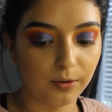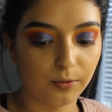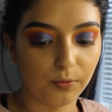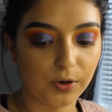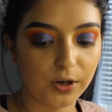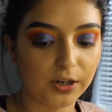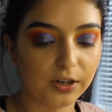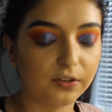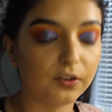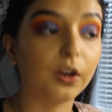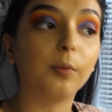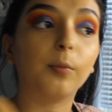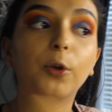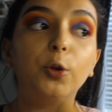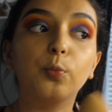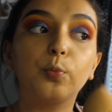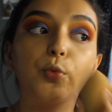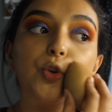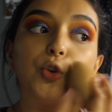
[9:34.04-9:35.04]
and we're going to take
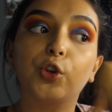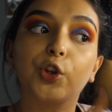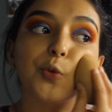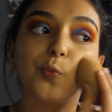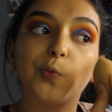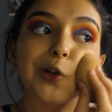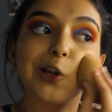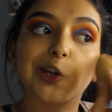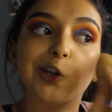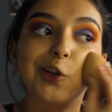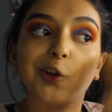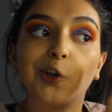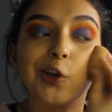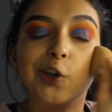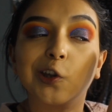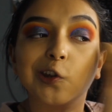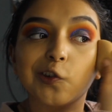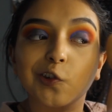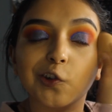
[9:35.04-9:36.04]
my Beauty Blender
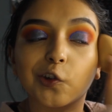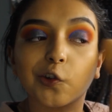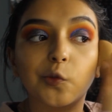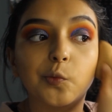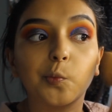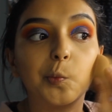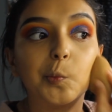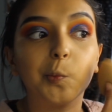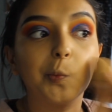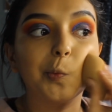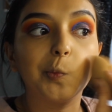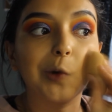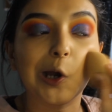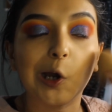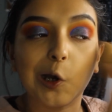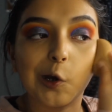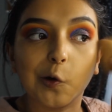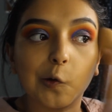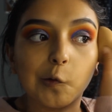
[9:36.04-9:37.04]
and just
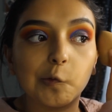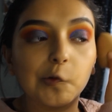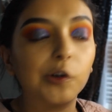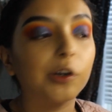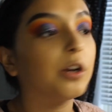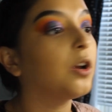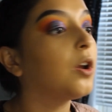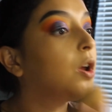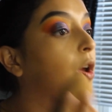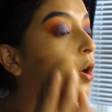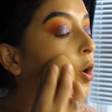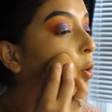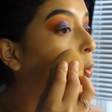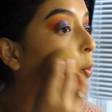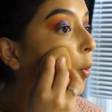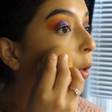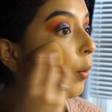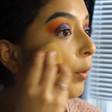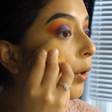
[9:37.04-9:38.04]
pat over
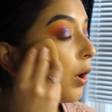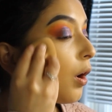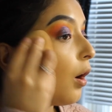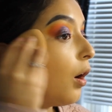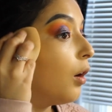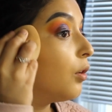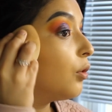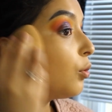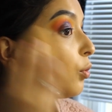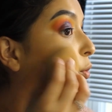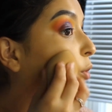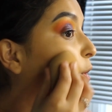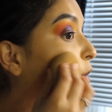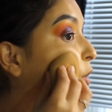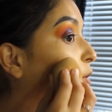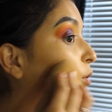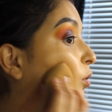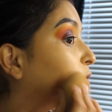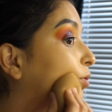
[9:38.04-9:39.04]
where we contoured.